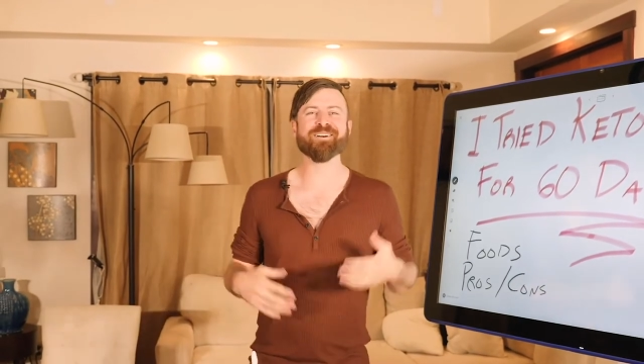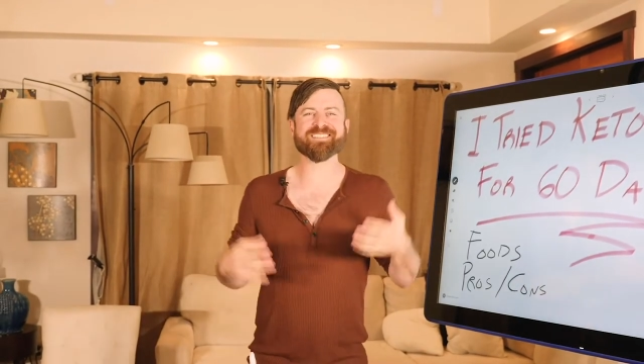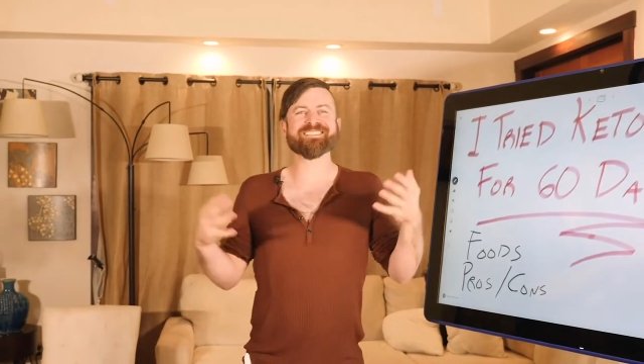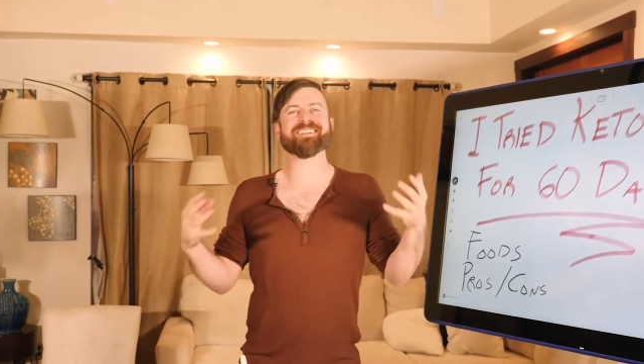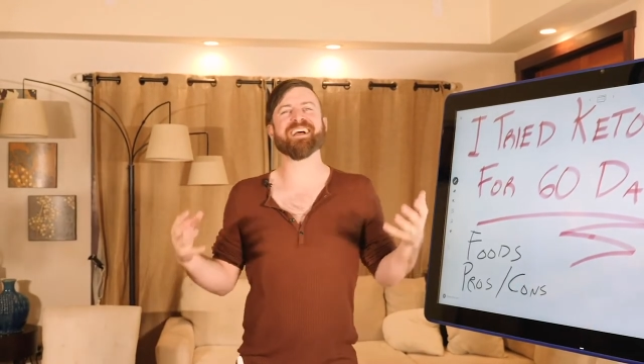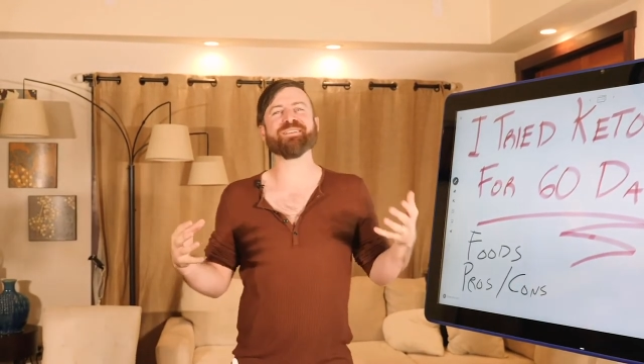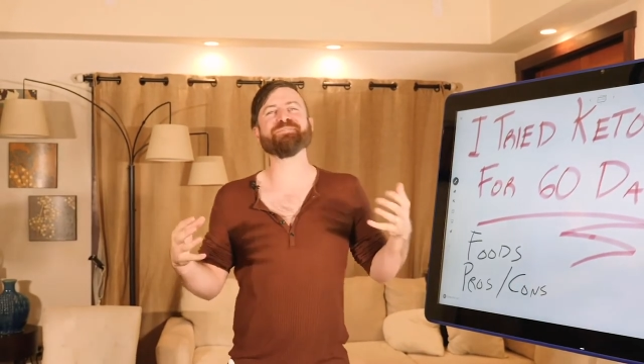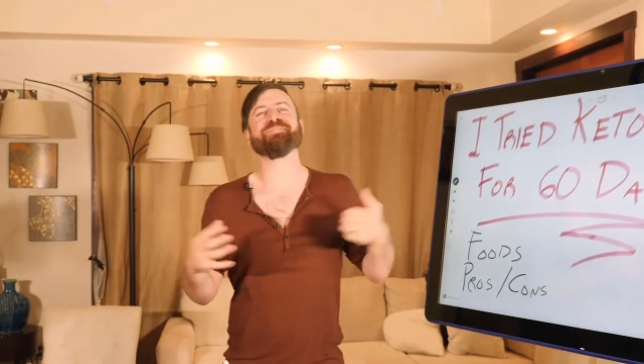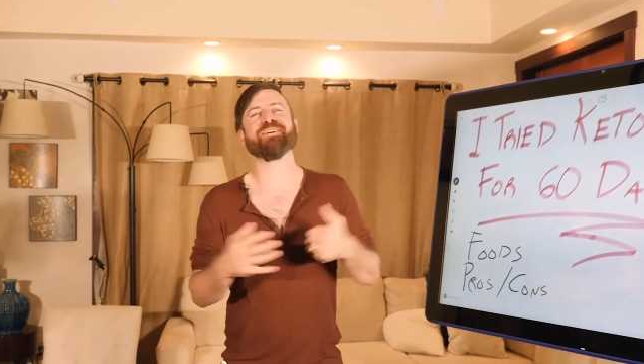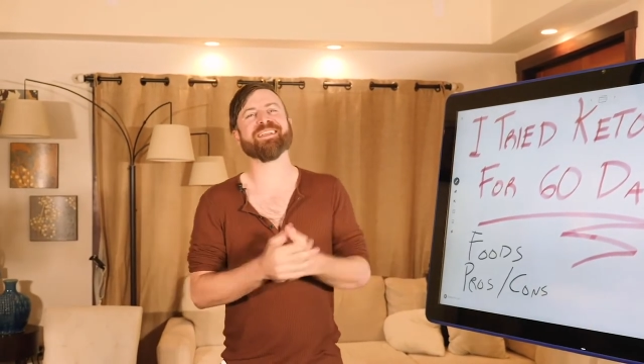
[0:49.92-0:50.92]
which is kind
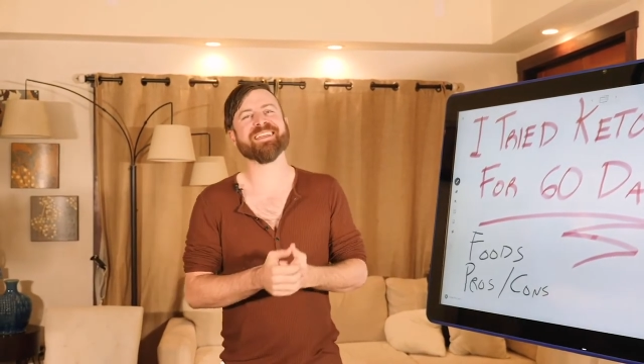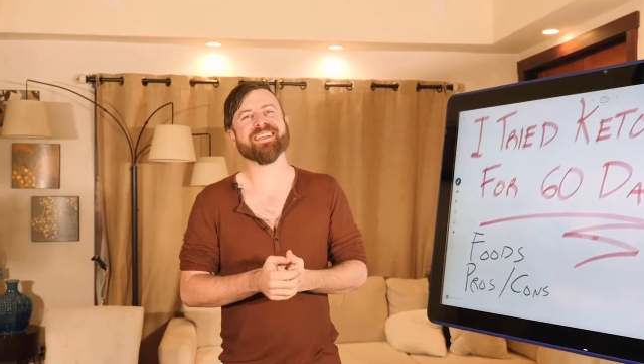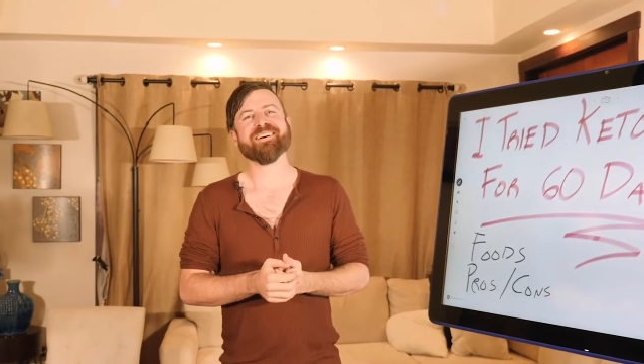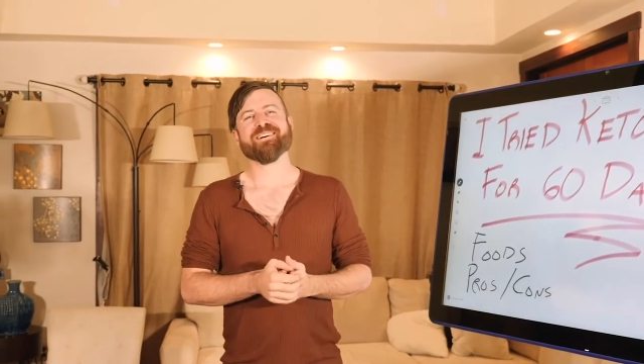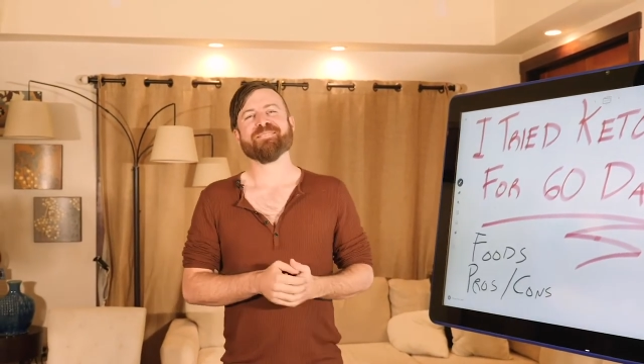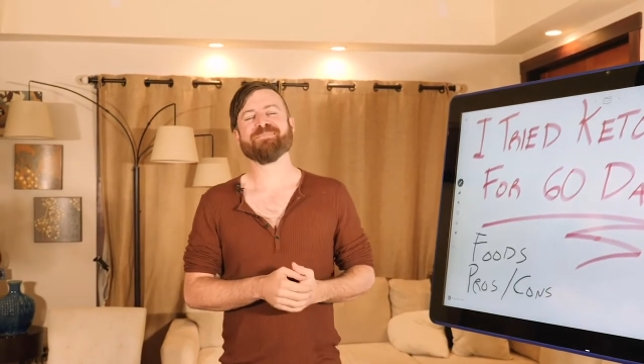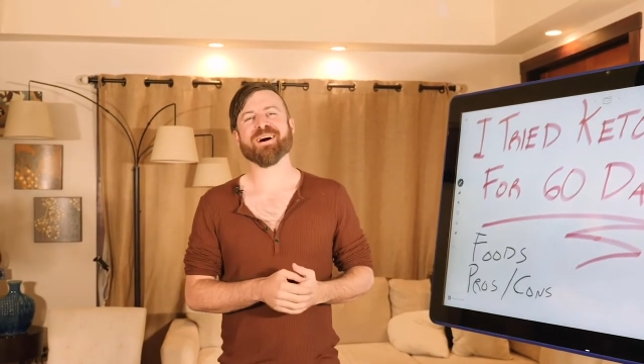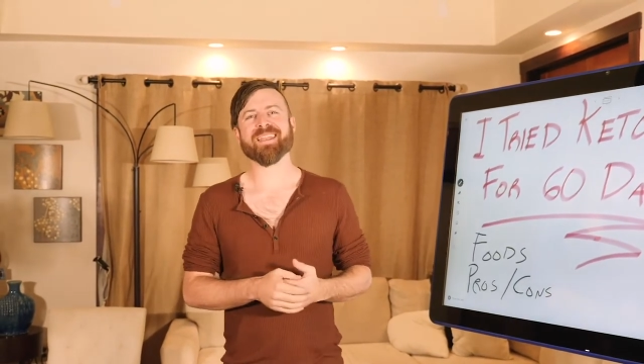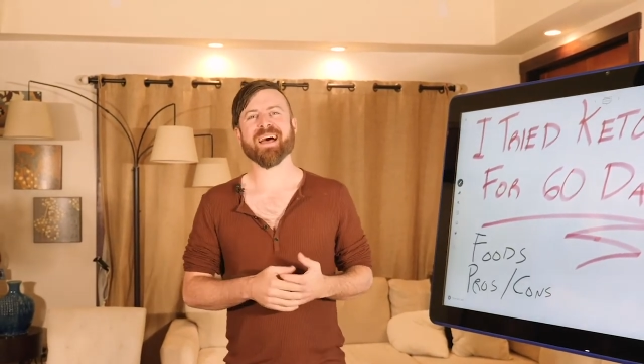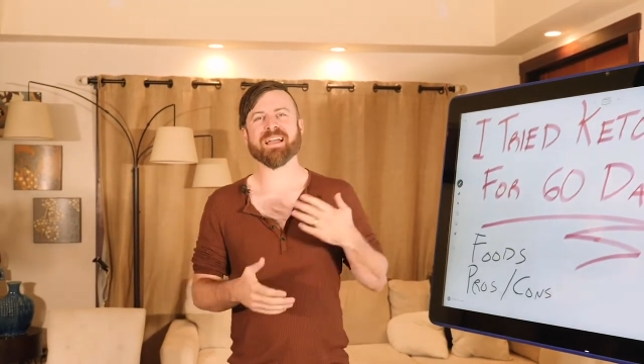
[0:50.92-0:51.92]
of funny. But